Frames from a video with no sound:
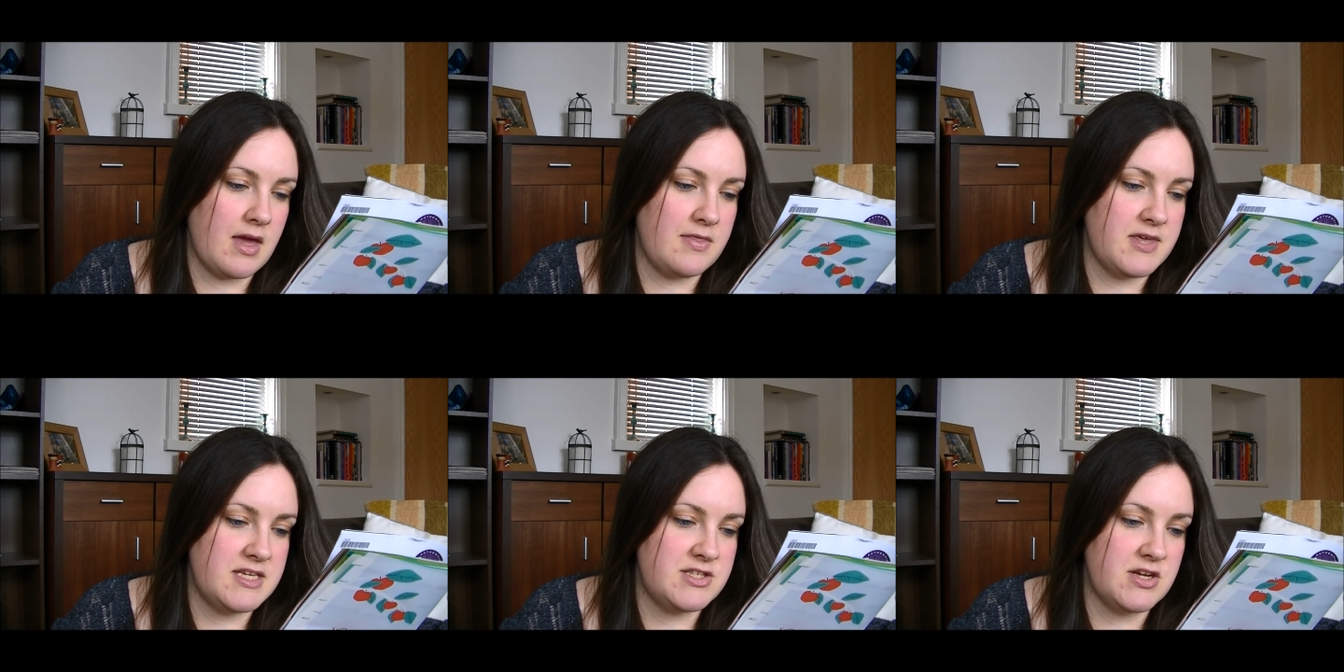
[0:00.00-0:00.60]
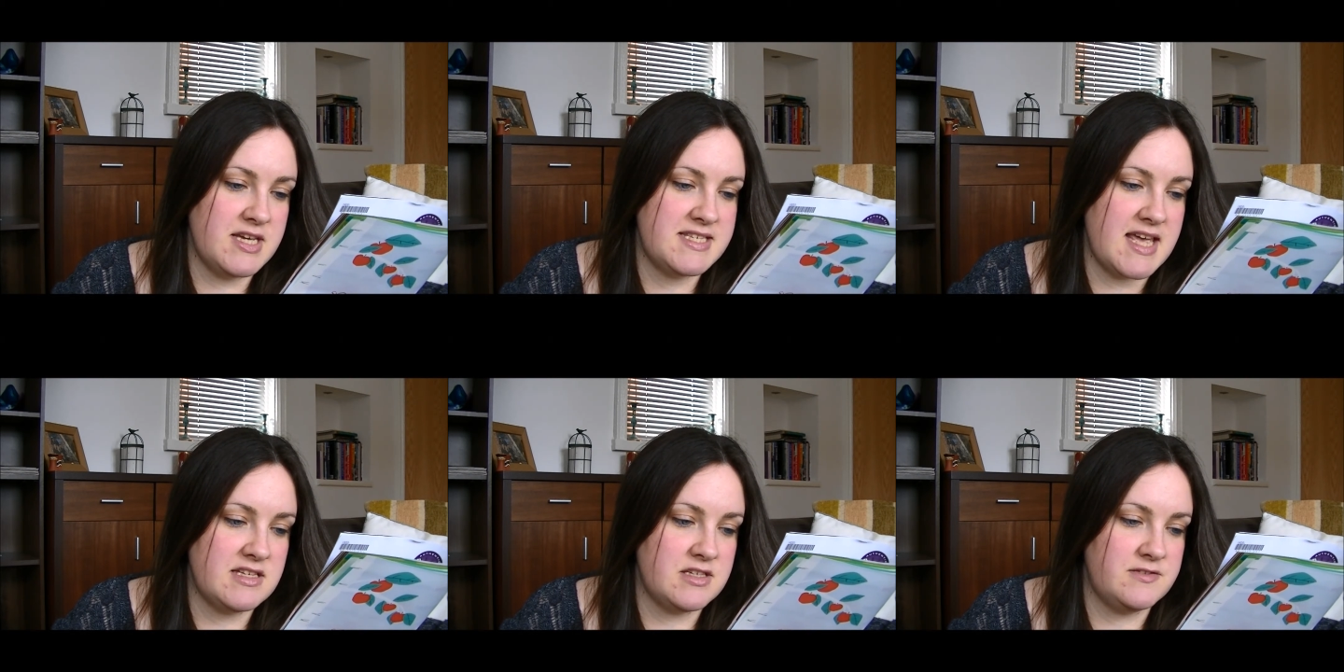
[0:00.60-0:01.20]
The sunny
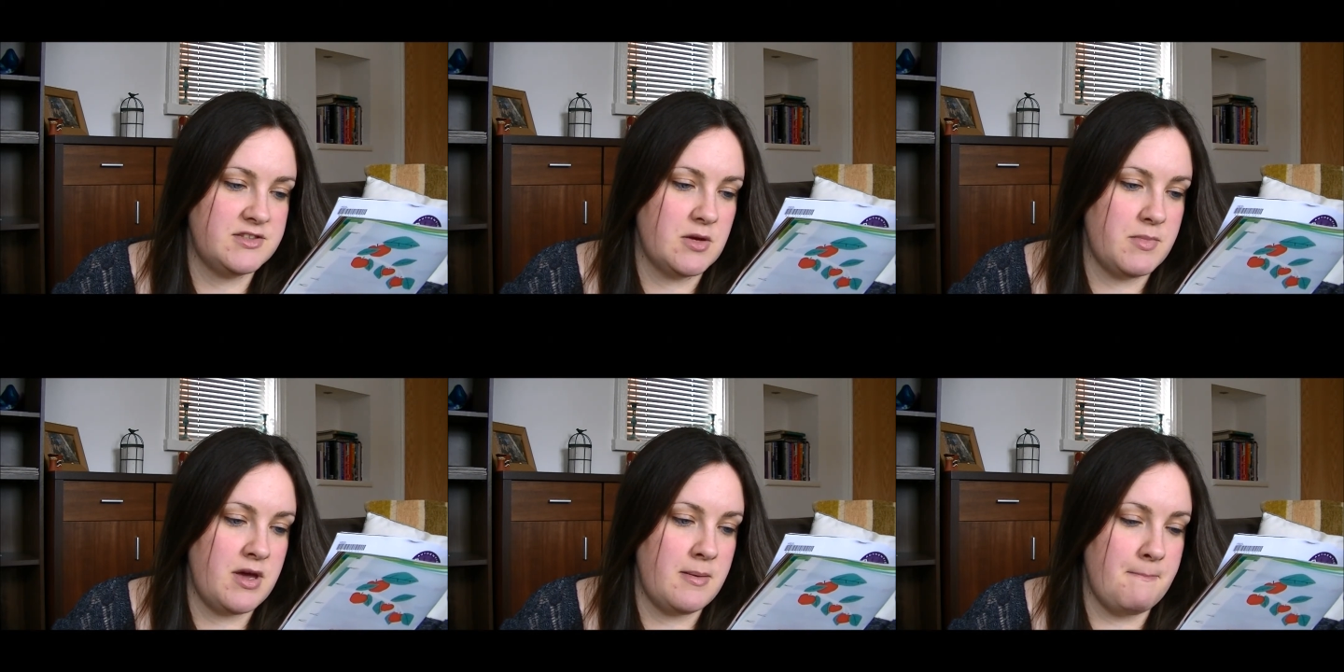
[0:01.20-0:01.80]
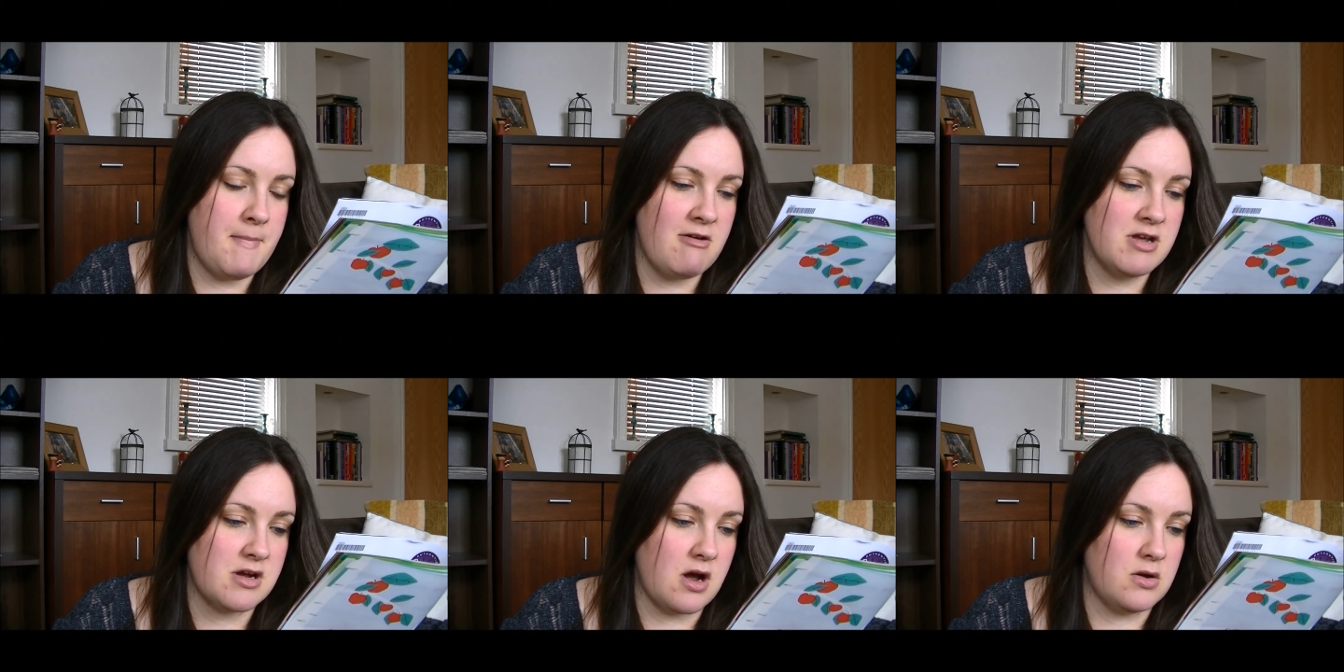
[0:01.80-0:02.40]
scent of summer,
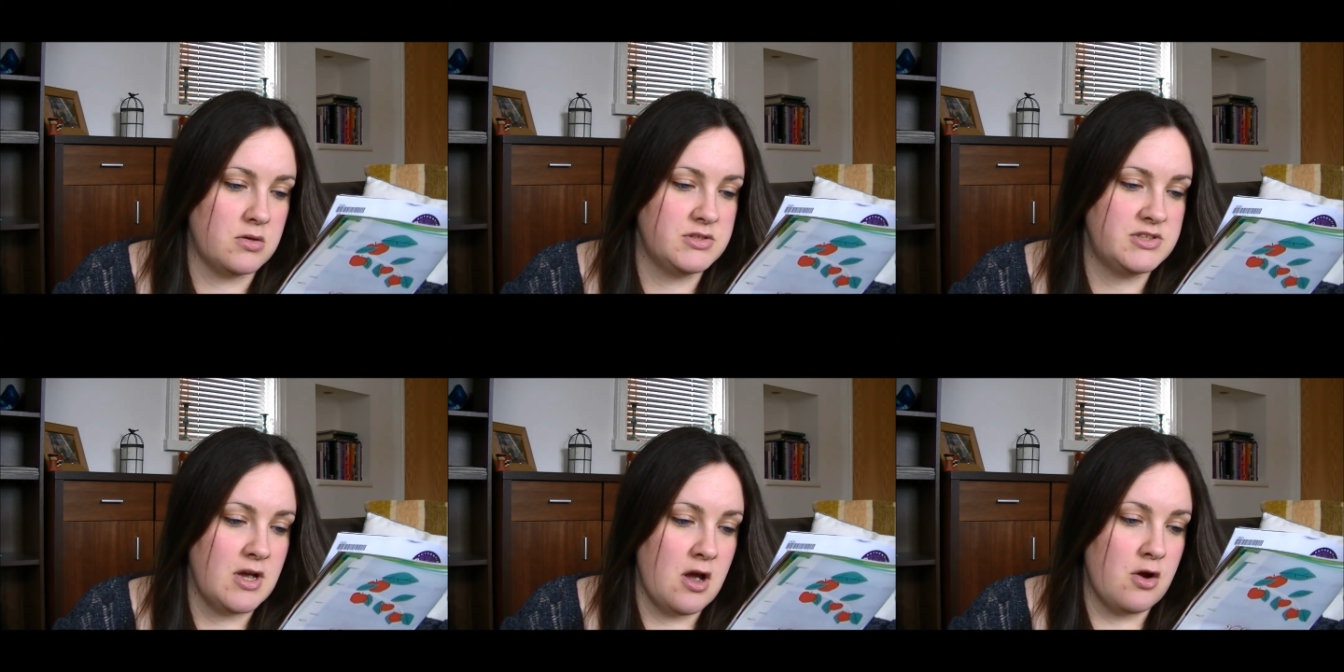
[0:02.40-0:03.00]
marigolds,